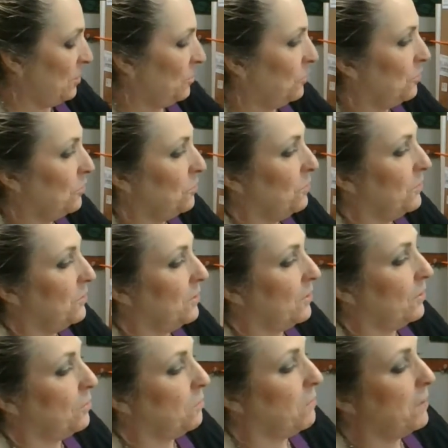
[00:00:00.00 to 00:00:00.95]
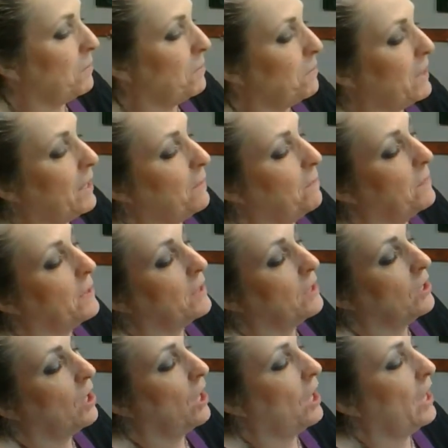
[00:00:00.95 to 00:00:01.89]
do with it. Or maybe make a big
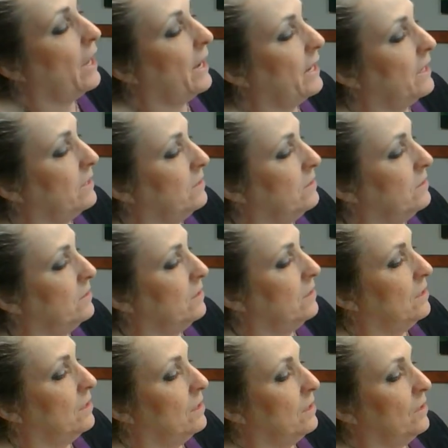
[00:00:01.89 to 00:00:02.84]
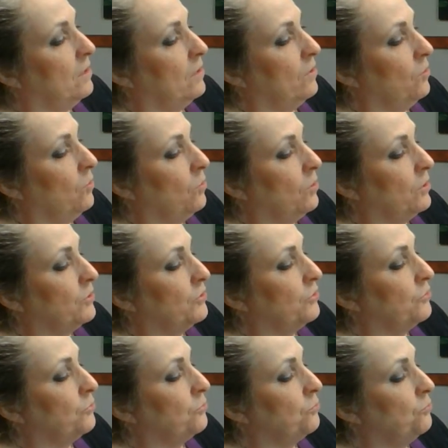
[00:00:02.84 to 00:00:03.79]
line or a
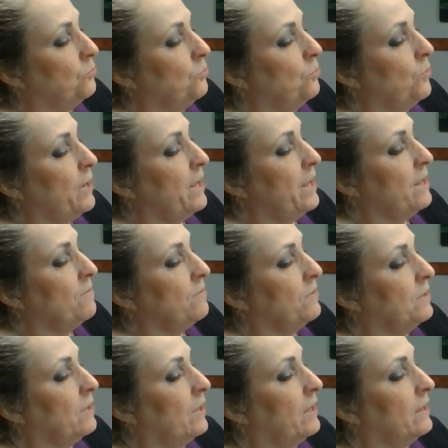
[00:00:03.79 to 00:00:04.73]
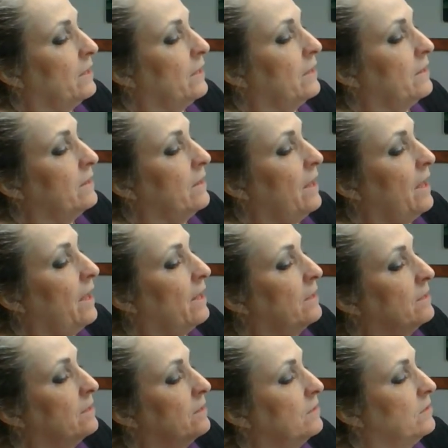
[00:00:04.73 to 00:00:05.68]
wavy line like that.
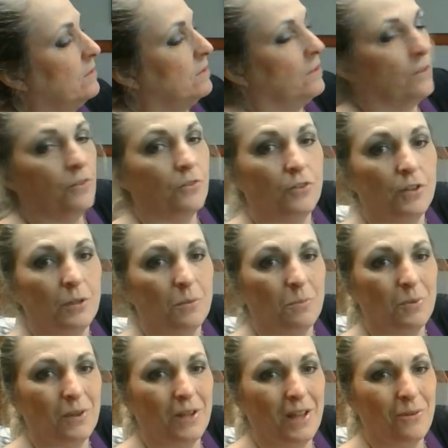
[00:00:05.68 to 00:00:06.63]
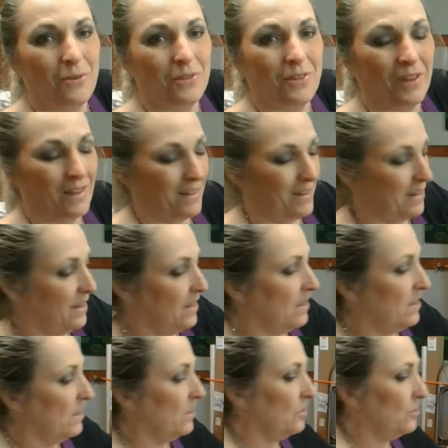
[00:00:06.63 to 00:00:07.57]
So you can play with it.
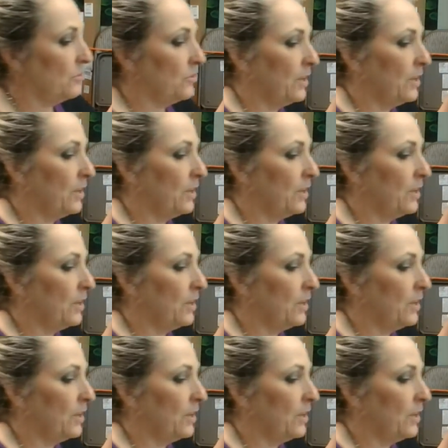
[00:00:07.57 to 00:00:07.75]
So